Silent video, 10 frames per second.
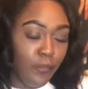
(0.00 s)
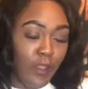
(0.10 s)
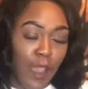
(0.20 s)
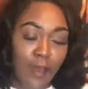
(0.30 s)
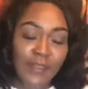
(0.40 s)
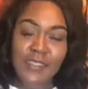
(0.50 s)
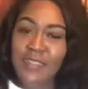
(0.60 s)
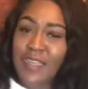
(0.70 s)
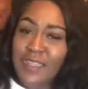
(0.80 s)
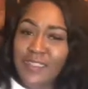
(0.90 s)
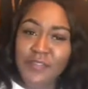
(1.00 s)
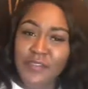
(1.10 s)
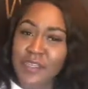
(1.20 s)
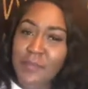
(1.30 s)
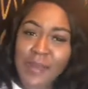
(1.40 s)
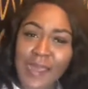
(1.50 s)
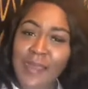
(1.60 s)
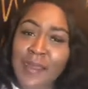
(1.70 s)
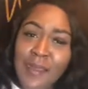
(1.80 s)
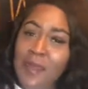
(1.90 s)
all this negativity in black
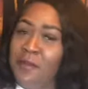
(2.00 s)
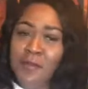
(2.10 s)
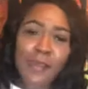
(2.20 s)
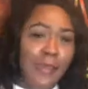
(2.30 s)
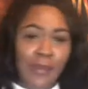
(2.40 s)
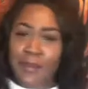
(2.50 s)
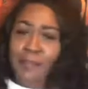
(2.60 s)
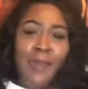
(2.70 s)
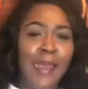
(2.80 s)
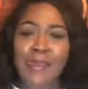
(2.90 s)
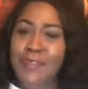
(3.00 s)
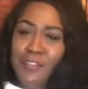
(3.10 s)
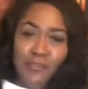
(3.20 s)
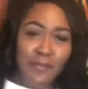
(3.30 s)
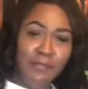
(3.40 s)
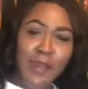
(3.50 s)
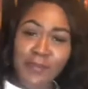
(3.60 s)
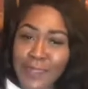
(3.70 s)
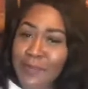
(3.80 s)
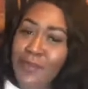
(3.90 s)
uh, and Black History Month.
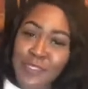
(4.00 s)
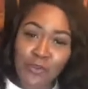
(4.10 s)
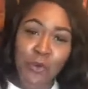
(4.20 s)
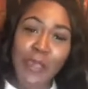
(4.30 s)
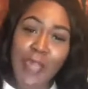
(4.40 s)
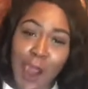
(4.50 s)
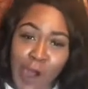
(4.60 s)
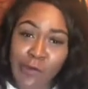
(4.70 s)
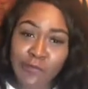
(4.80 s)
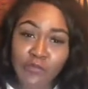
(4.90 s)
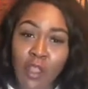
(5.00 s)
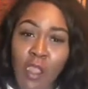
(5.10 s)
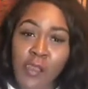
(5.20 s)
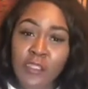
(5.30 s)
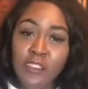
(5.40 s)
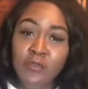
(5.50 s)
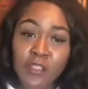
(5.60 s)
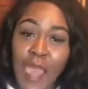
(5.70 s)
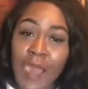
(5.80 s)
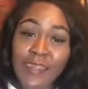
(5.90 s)
Like, what's going on? Do
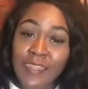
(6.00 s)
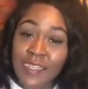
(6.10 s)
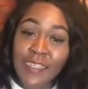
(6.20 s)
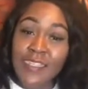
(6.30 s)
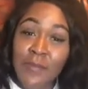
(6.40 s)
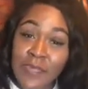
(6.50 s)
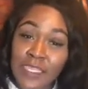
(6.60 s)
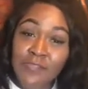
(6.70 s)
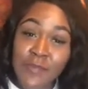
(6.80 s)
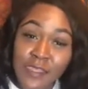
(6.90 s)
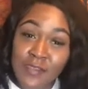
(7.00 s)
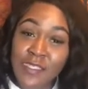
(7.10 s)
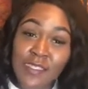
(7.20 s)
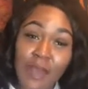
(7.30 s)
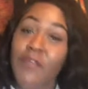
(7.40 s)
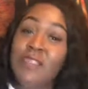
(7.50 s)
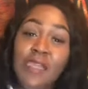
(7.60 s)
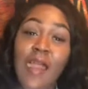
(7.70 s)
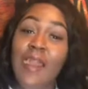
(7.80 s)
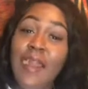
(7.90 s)
y'all need to eat some of these meals and stuff? Because a
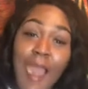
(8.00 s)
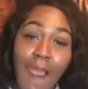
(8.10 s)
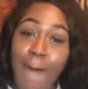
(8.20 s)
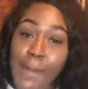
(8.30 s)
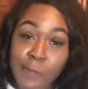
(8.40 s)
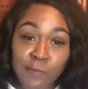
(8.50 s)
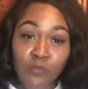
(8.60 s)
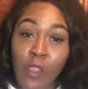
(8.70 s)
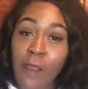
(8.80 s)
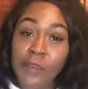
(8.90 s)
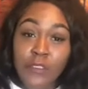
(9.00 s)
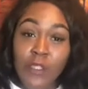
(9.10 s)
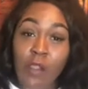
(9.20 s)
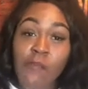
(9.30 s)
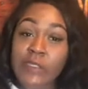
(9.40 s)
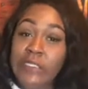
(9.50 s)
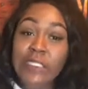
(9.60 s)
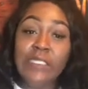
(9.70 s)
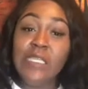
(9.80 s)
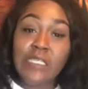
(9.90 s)
lot of y'all
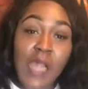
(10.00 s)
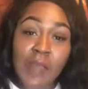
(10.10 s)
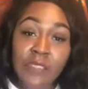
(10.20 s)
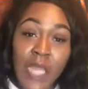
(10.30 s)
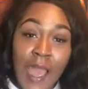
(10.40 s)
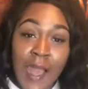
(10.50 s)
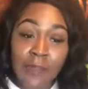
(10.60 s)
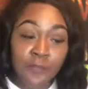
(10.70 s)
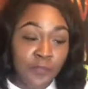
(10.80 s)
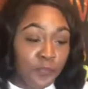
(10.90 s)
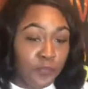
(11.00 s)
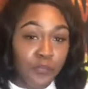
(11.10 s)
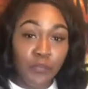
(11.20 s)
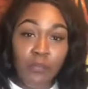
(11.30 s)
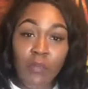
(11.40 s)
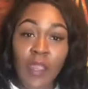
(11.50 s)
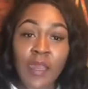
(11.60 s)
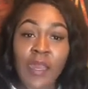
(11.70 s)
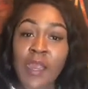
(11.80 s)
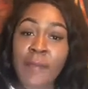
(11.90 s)
forget this lifestyle, and
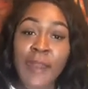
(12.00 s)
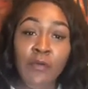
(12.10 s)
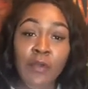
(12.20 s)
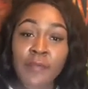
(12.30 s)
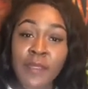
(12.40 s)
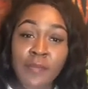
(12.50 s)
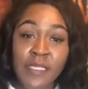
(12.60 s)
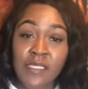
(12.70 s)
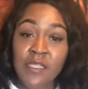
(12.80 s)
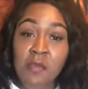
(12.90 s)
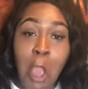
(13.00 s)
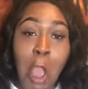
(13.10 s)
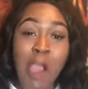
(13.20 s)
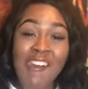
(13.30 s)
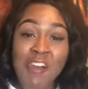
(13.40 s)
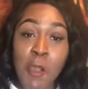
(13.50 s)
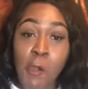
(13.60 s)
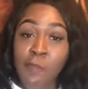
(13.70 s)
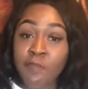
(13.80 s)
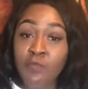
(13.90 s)
everybody want to be Miss
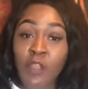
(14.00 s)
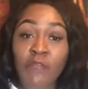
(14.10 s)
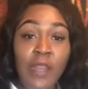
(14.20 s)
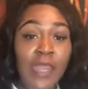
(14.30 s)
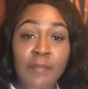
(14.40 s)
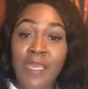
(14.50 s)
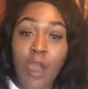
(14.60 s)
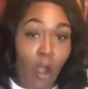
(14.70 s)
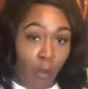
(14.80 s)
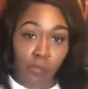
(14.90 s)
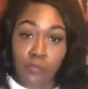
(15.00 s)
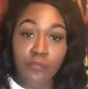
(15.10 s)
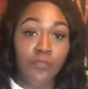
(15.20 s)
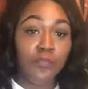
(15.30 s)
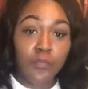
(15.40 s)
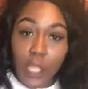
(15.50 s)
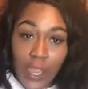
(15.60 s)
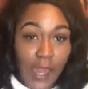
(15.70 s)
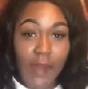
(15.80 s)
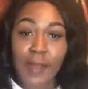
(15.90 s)
um, Filet Mignon.
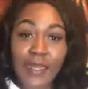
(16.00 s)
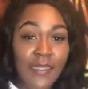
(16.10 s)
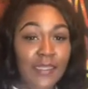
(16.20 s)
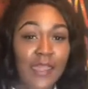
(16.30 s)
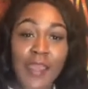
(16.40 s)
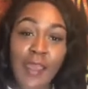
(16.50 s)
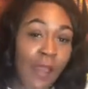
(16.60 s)
Everybody think they